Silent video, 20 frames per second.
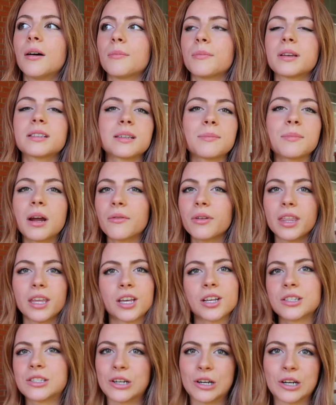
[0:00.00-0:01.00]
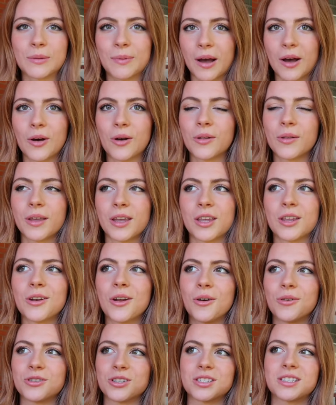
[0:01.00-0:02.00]
Because I'm not really concerned about, like, you
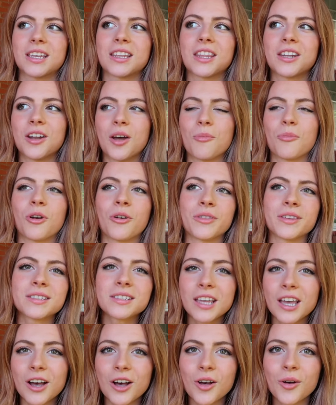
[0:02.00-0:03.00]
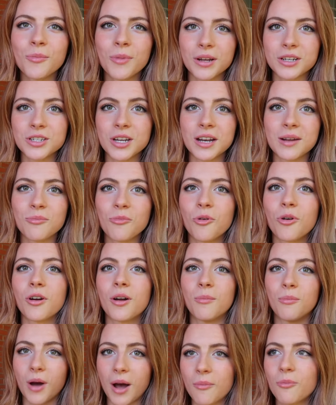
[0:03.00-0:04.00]
know, just like the number on the scale much
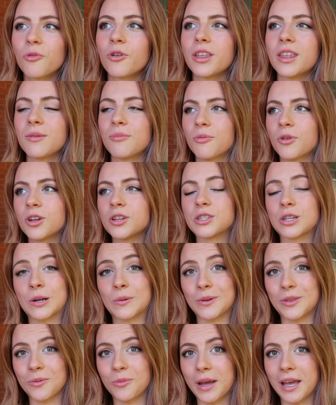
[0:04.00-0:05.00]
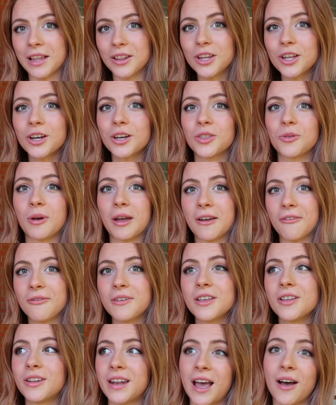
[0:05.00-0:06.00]
anymore. I'm really concerned with the way I look, the way I
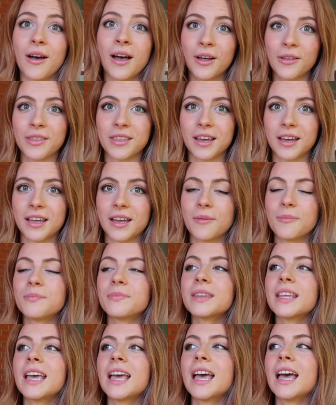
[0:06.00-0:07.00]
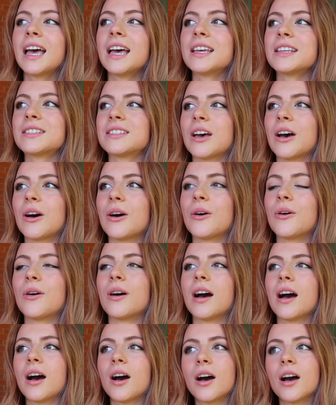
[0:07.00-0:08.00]
feel, and how healthy I am.
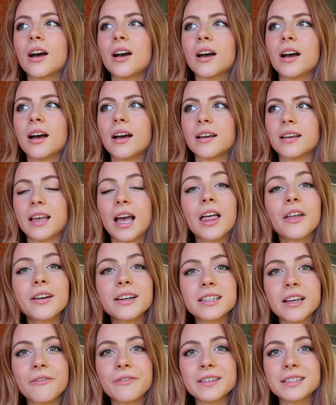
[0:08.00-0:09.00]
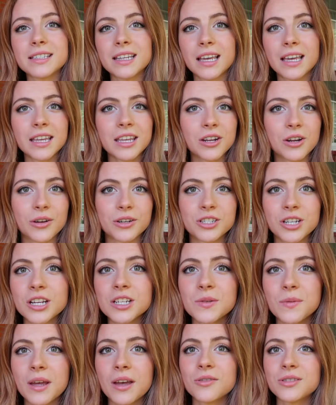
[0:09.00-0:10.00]
So calorie deficit, you know,
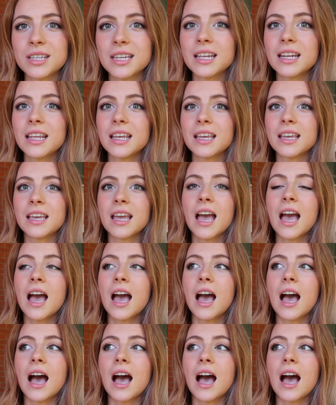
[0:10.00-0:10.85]
changed the way I was eating.